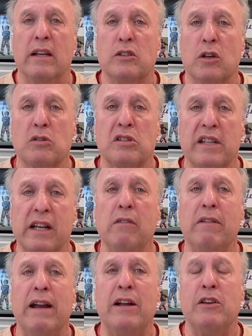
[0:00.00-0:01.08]
So stick
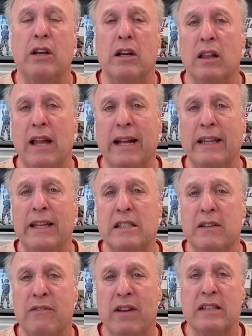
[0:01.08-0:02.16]
around. You're going to like these
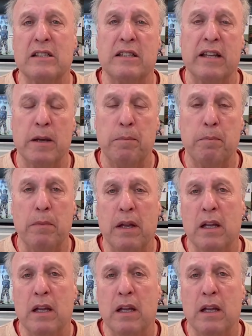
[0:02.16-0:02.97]
advanced tips.